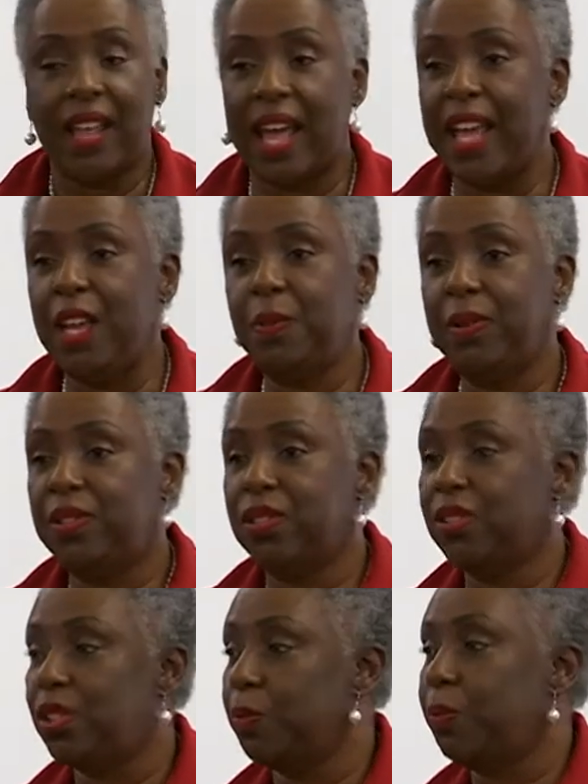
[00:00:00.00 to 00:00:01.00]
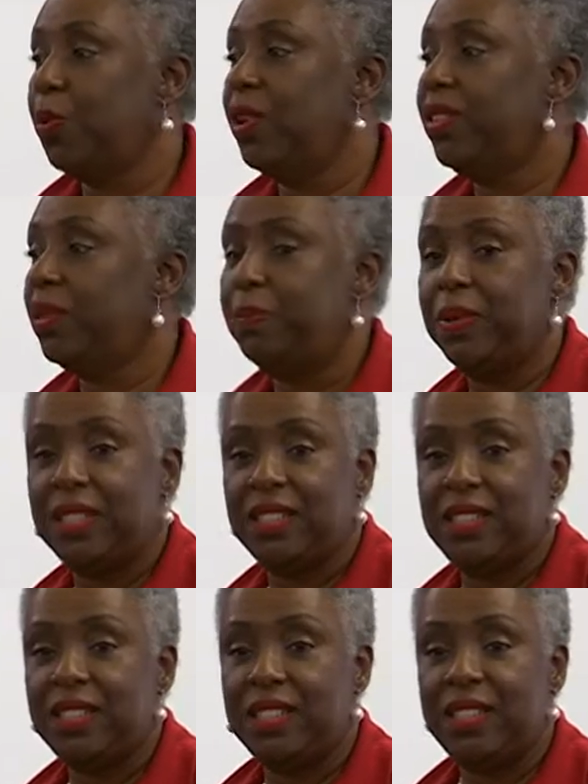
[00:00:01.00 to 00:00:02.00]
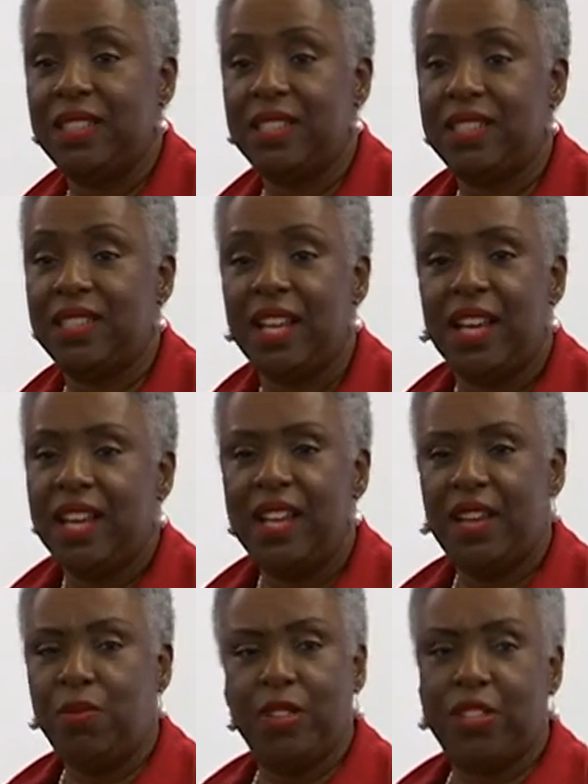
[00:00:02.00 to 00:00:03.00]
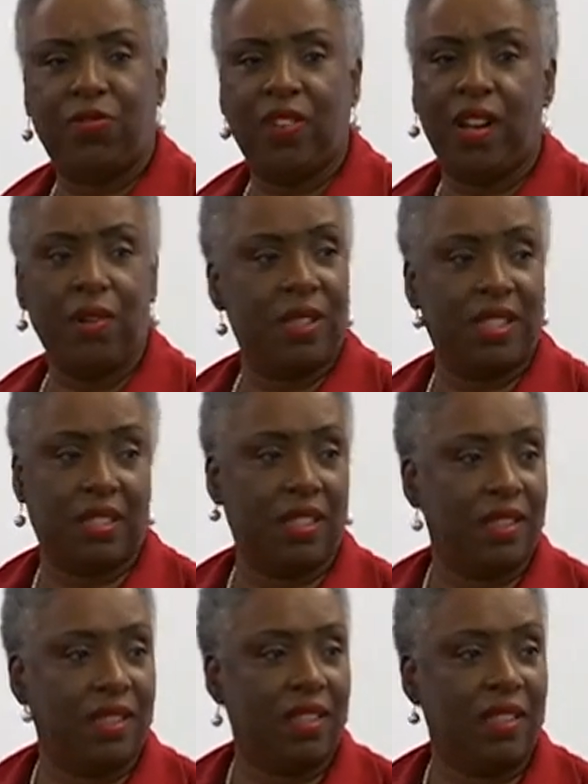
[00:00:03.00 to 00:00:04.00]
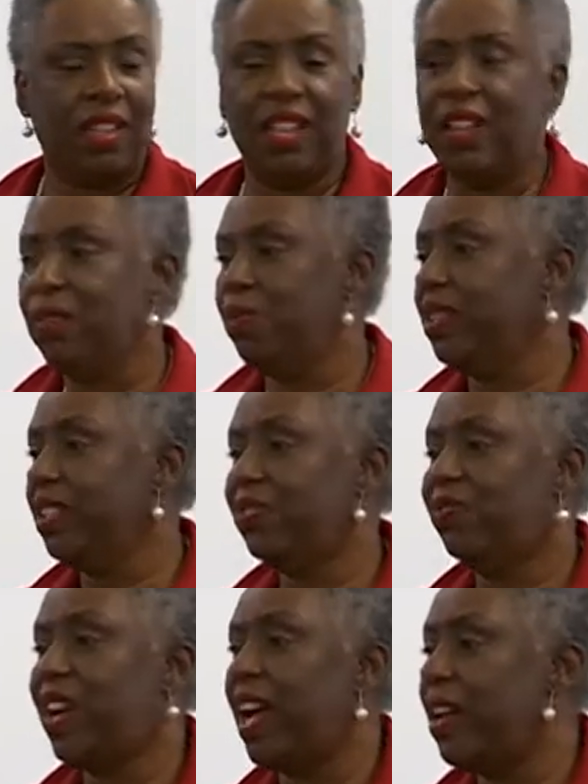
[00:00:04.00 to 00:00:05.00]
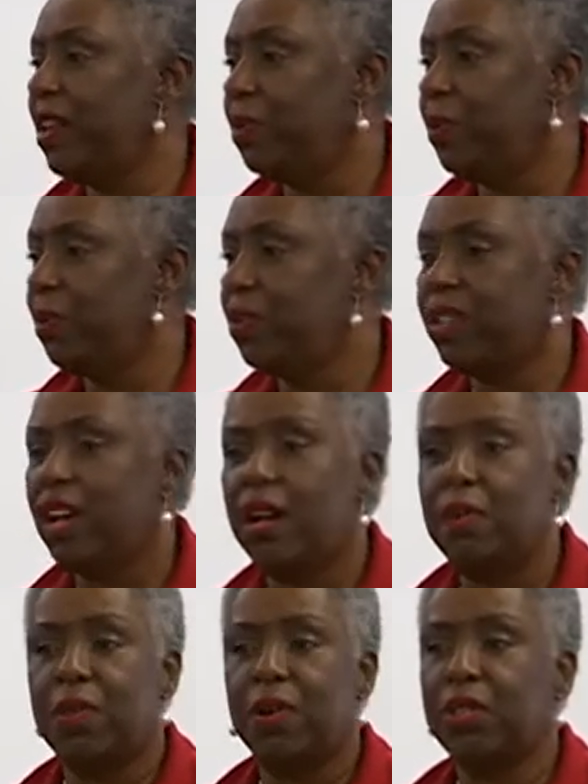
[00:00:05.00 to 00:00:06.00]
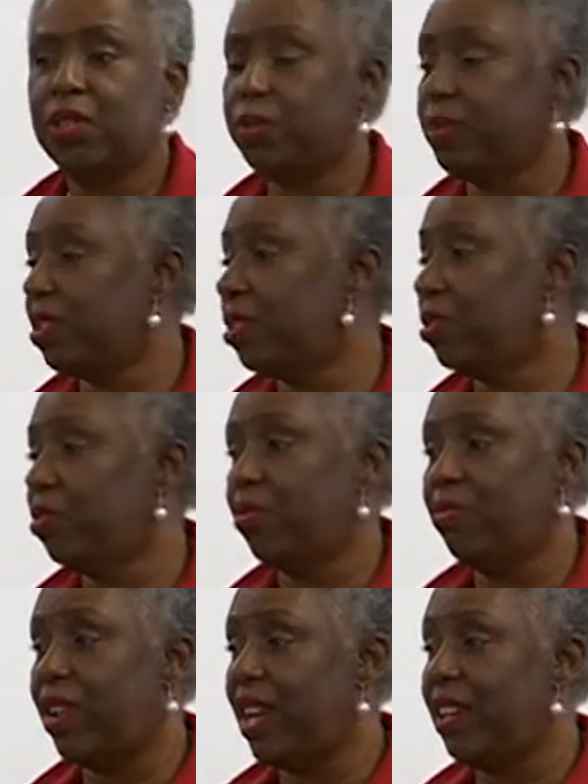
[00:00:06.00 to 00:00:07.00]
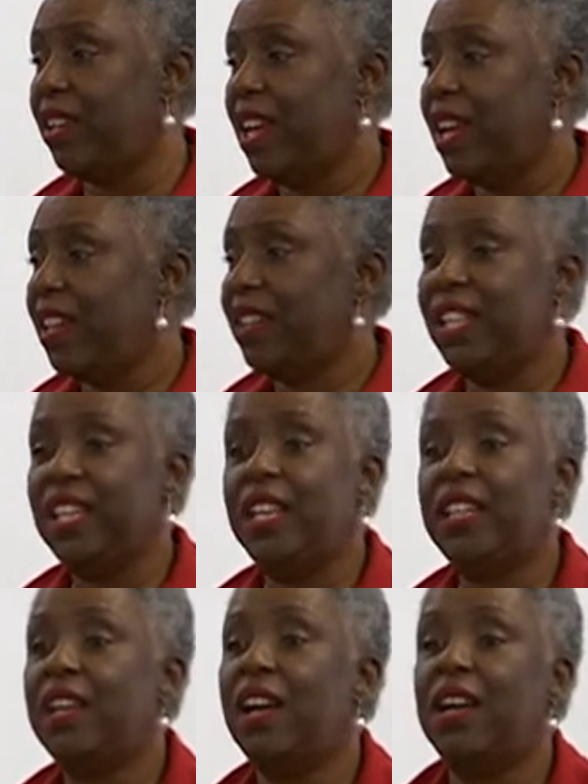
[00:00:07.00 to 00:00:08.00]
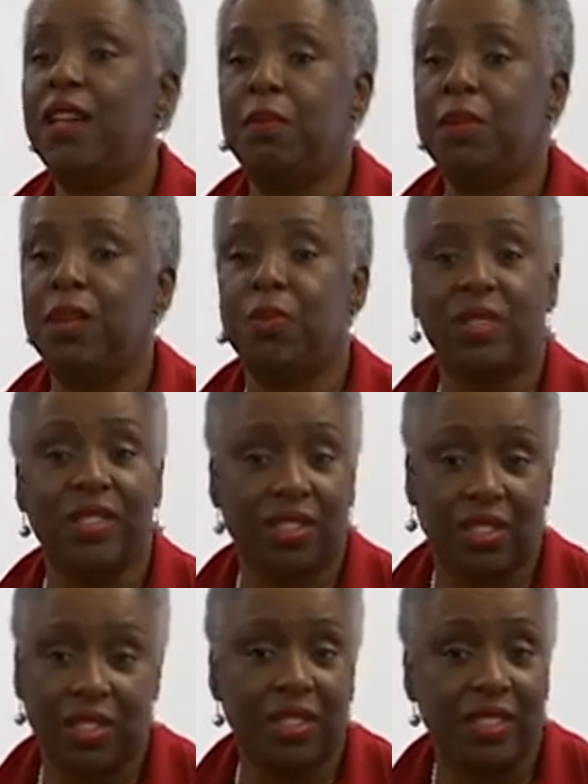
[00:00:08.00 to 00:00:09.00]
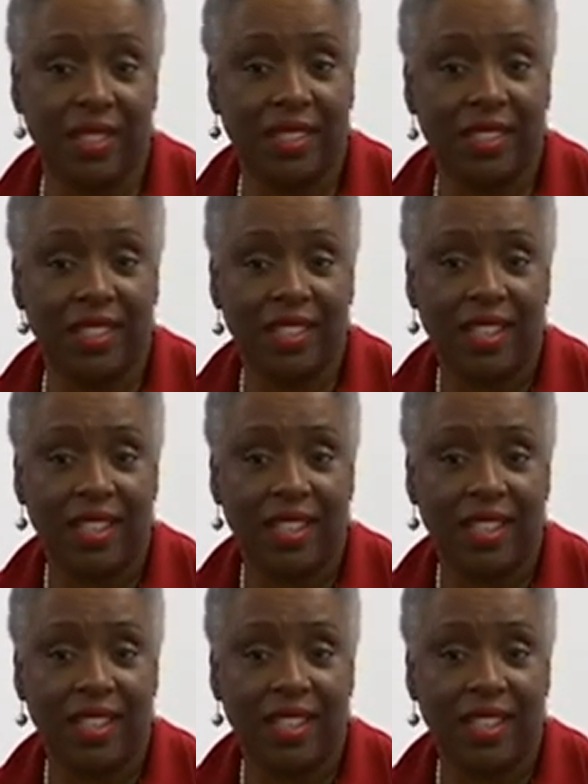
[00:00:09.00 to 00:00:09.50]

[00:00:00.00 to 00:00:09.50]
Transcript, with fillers: able to support the businesses. It was flourishing. It was viable. Commerce was great. The economy was good.